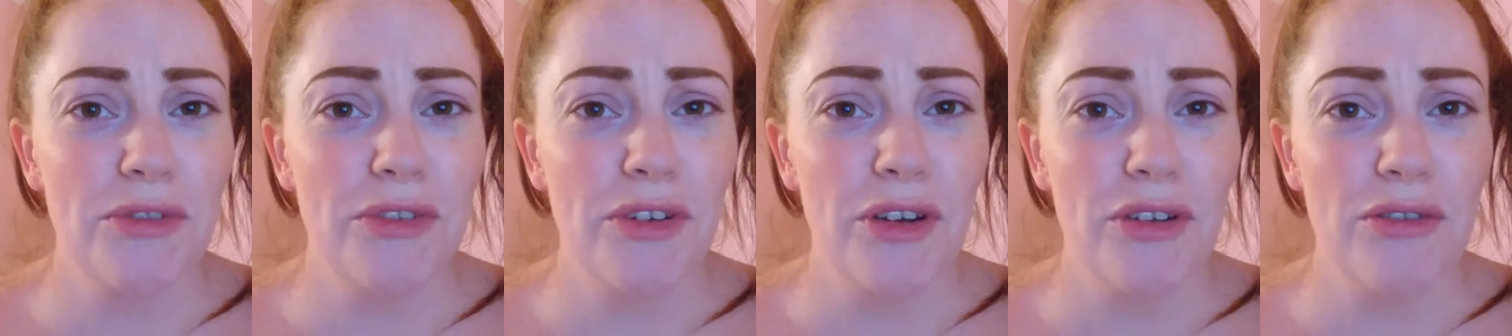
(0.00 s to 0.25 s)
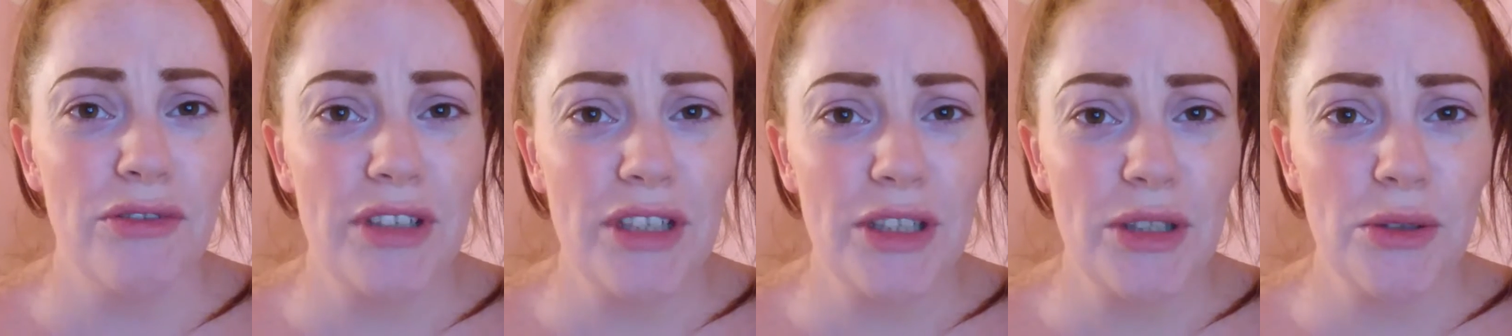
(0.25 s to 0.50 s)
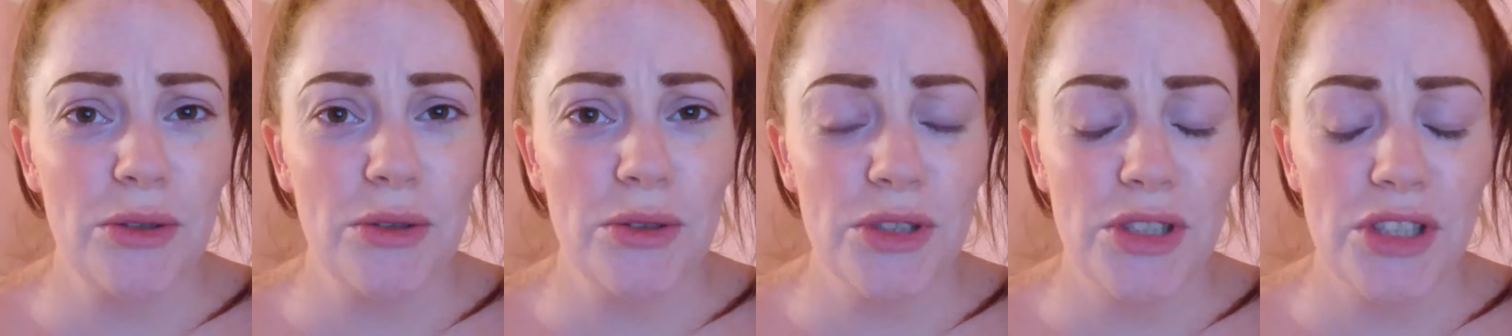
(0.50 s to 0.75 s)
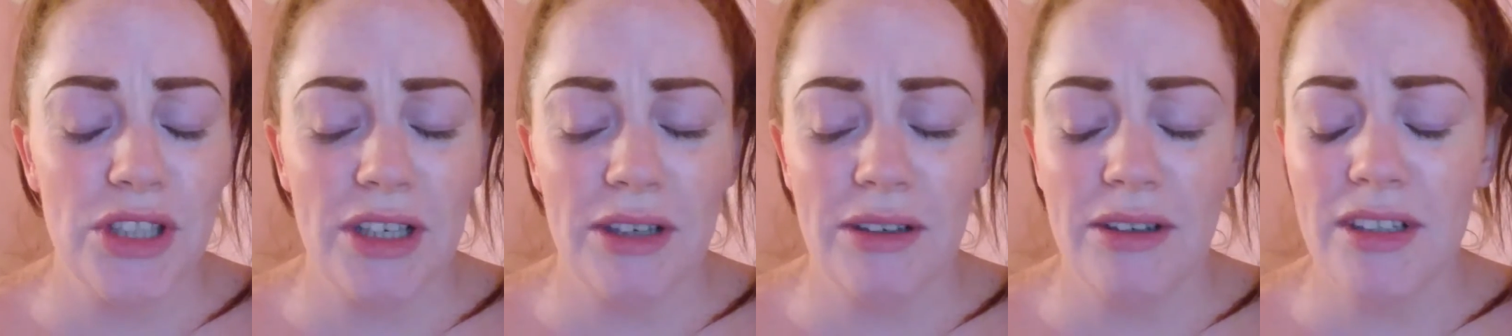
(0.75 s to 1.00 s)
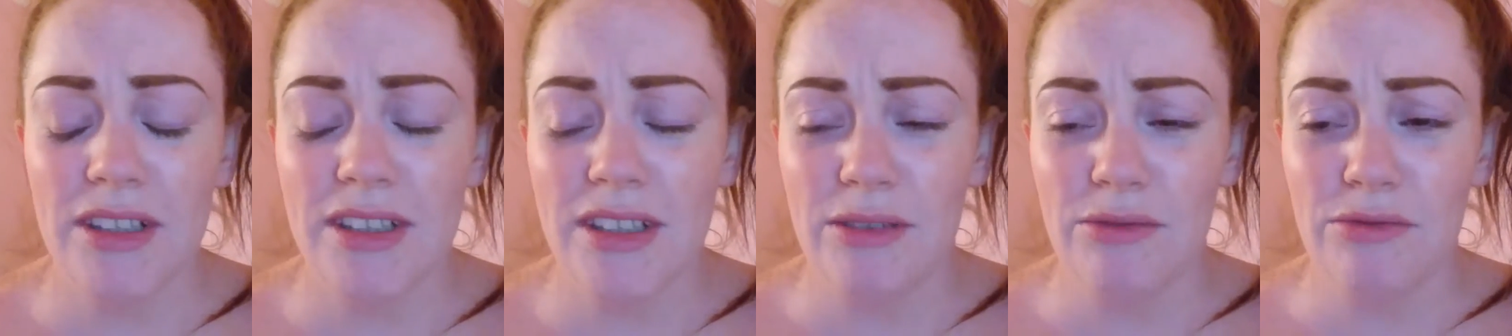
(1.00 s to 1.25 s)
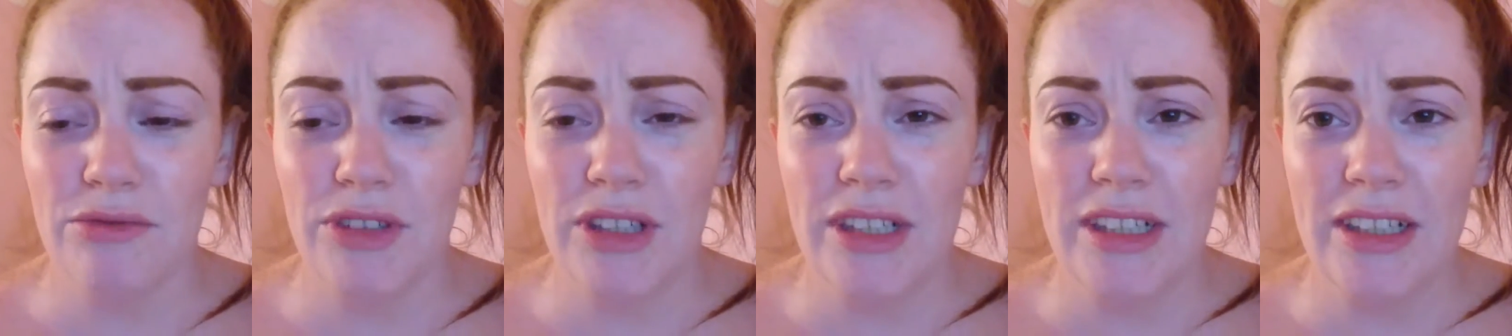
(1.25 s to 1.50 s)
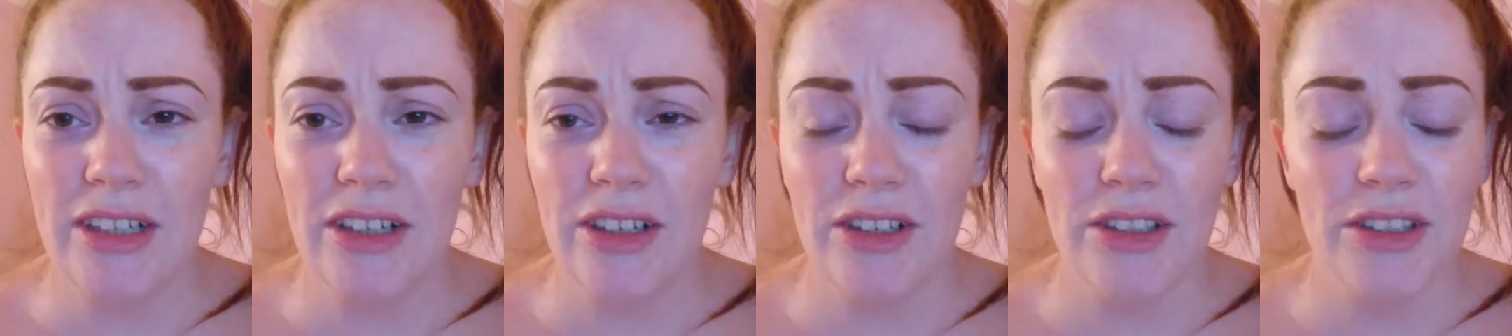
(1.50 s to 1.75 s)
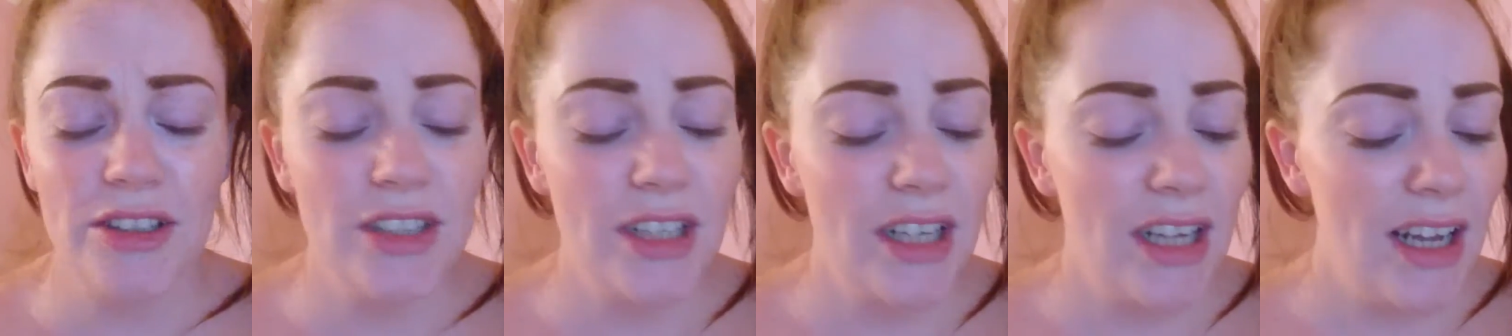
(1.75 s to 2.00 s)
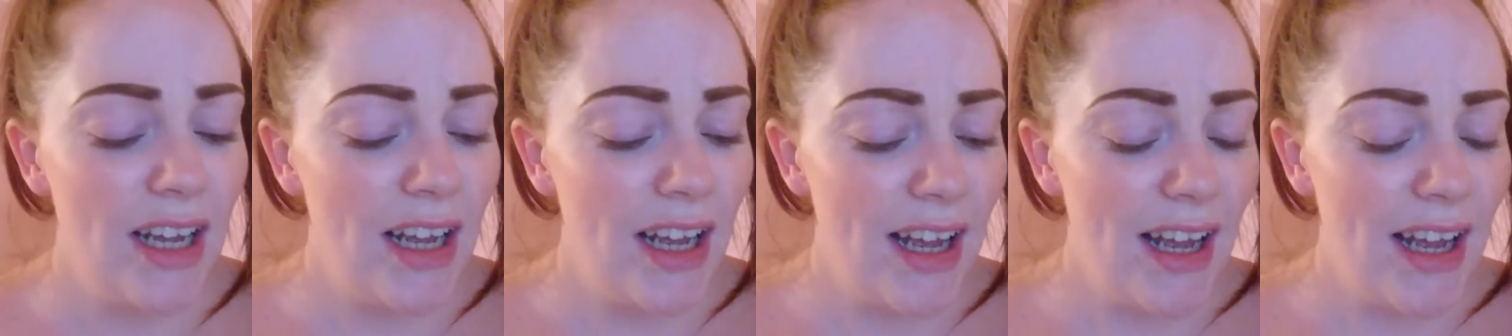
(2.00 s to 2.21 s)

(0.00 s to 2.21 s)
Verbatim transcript: prefer a really cold shower because I'm really hot.